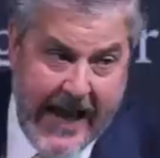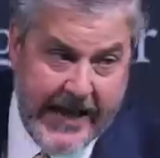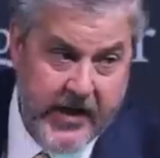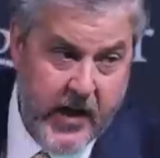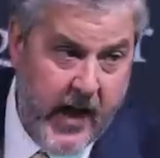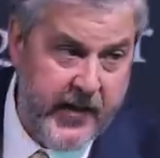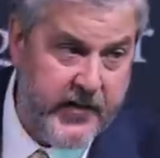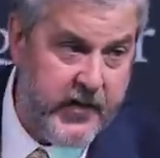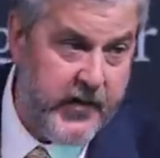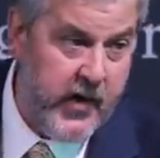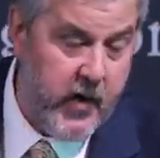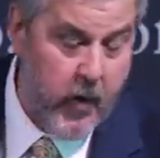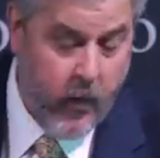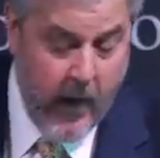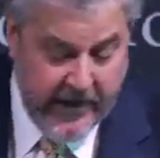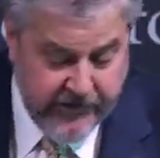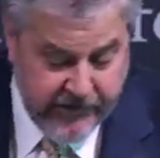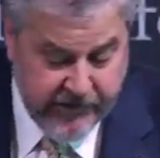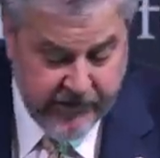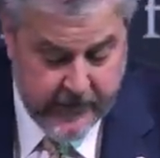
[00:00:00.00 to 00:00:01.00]
diagnostic
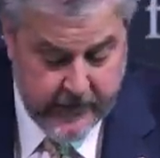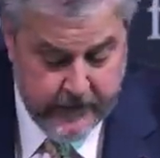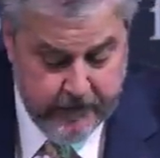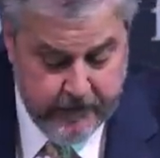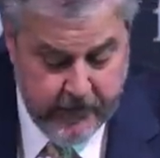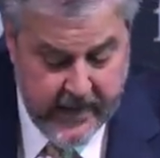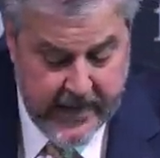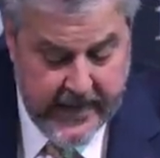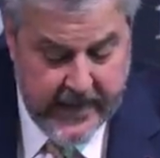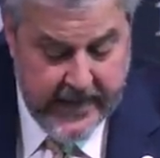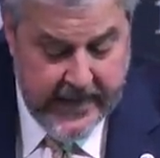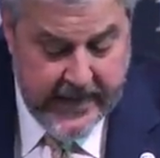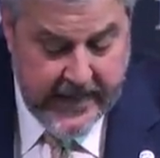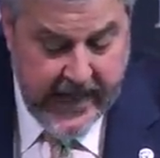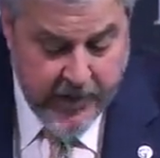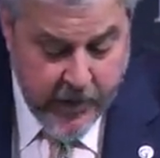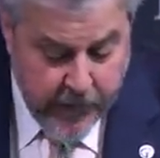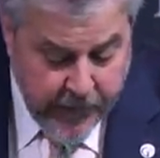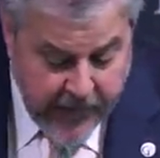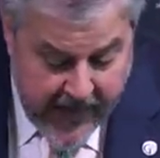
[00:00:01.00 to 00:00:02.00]
question.
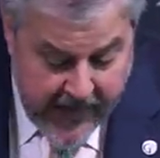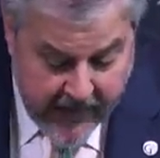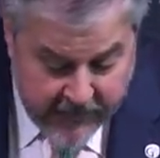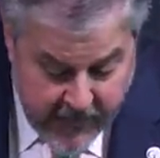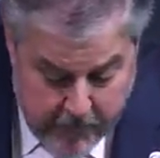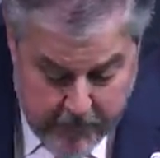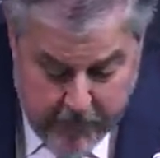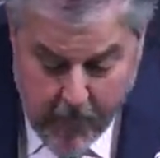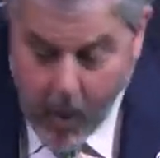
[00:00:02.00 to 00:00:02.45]
Can you think of a